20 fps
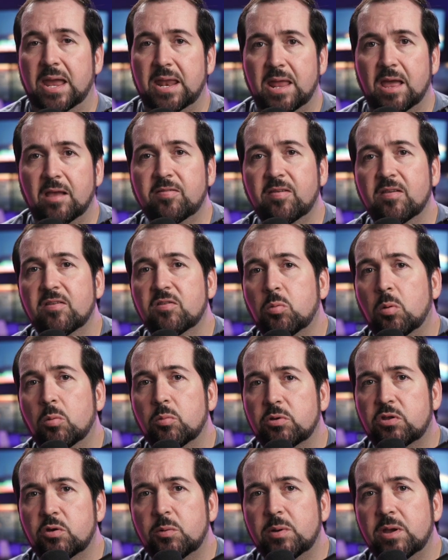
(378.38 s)
essence, what we're
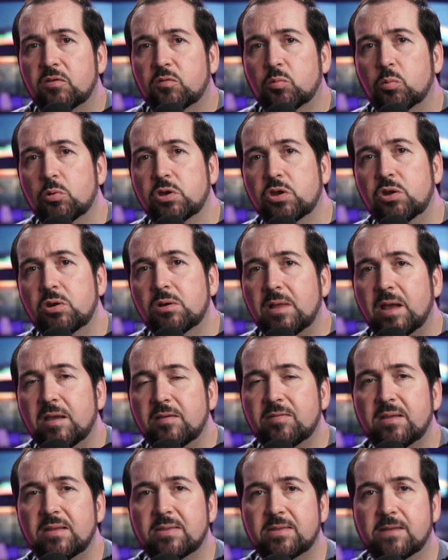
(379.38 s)
doing is we're
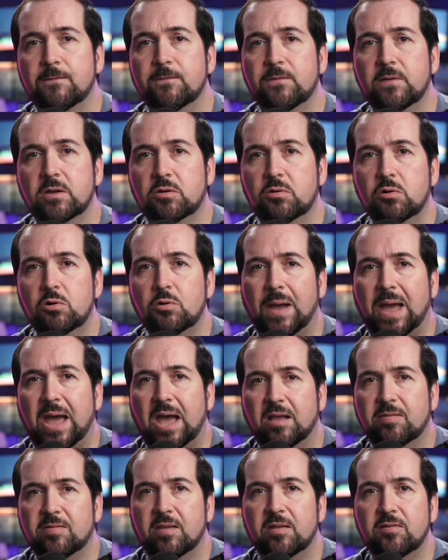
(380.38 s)
utilizing different Google
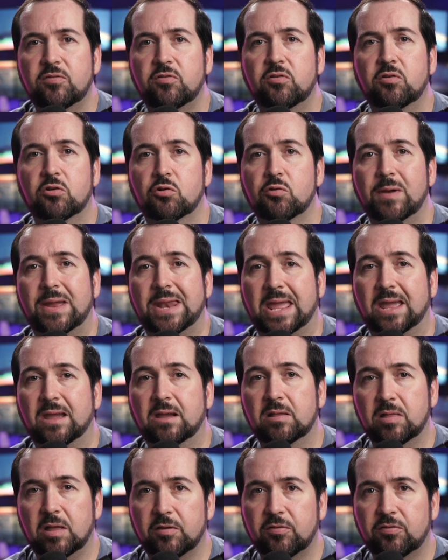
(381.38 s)
assets to create a
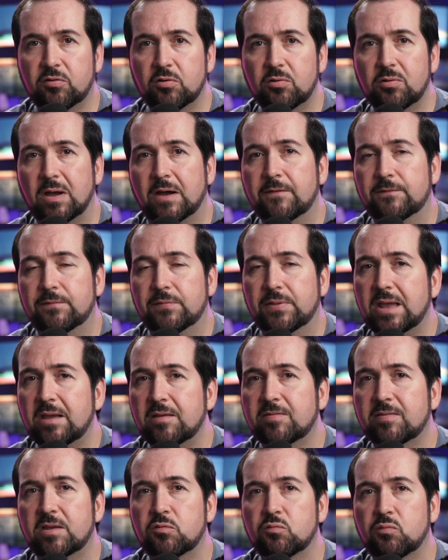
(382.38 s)
cluster of
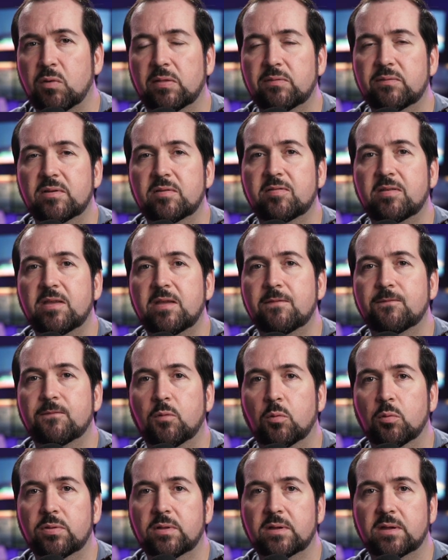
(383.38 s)
links and relevancy
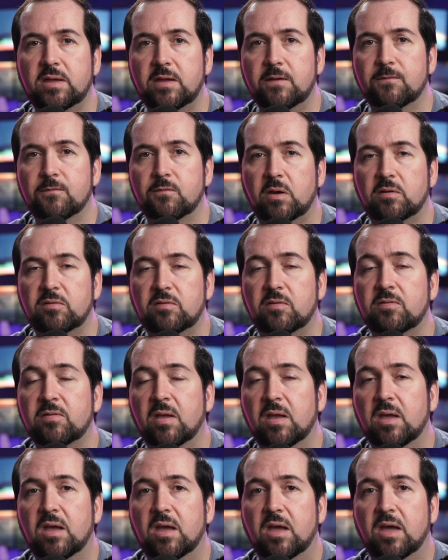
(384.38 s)
for the key phrases
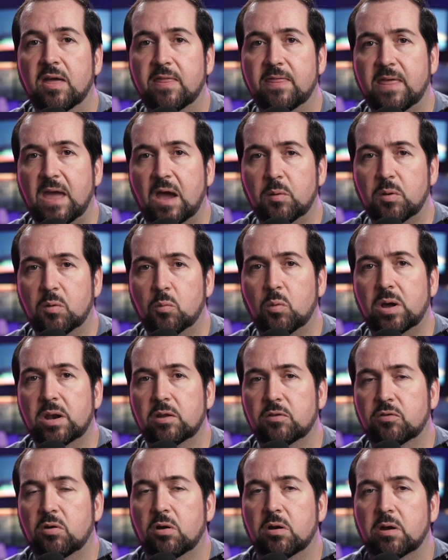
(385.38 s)
that we want
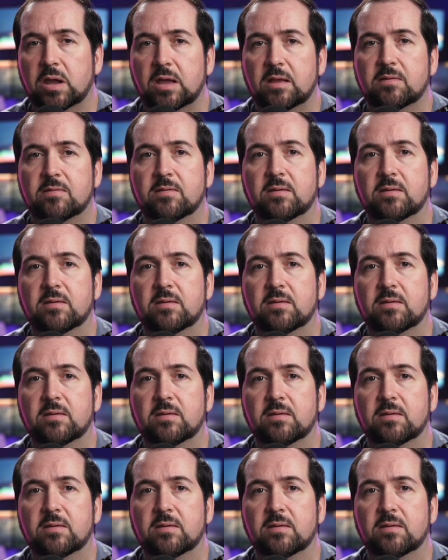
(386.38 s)
to target.